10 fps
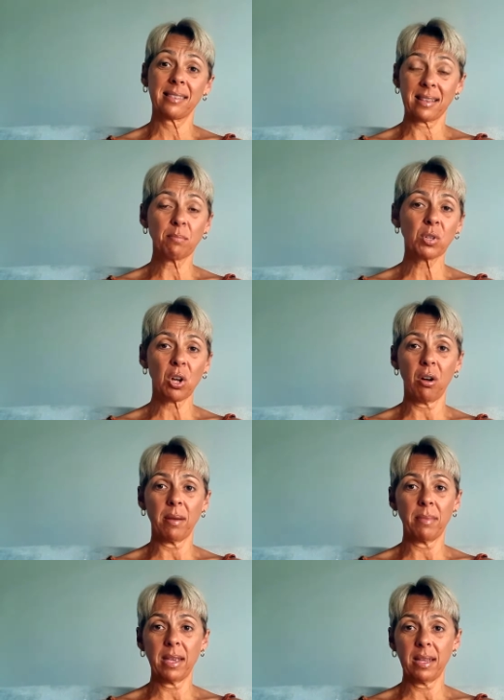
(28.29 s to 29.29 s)
some
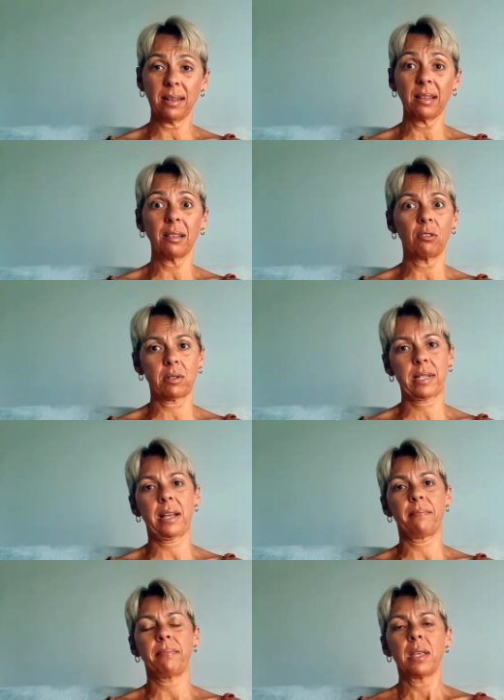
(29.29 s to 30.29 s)
time in
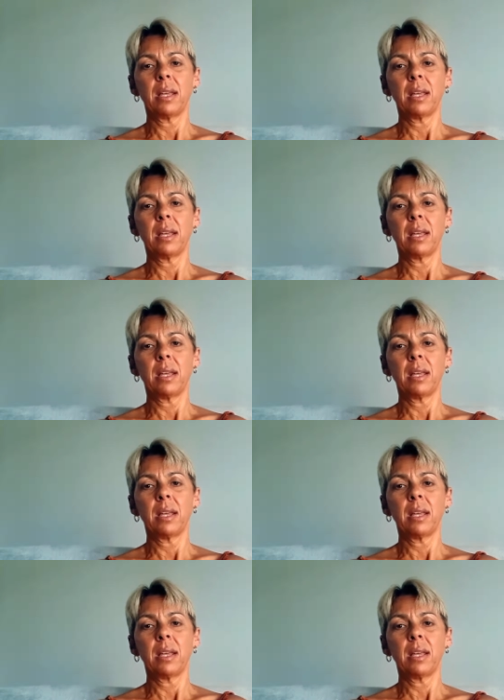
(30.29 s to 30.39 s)
lockdown.